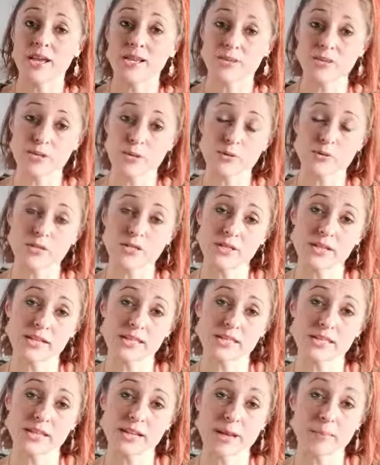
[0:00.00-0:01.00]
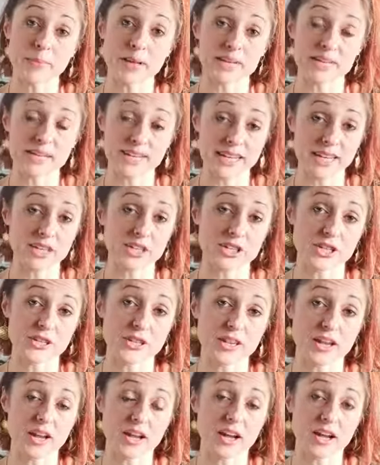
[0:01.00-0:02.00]
solstice
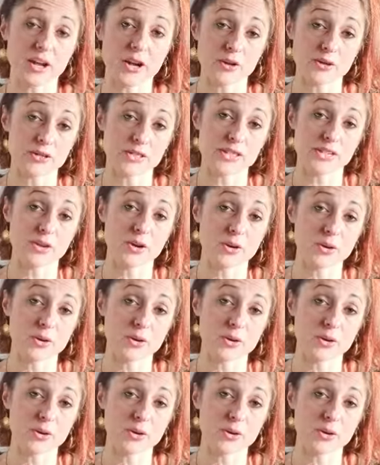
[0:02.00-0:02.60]
meditation that I hosted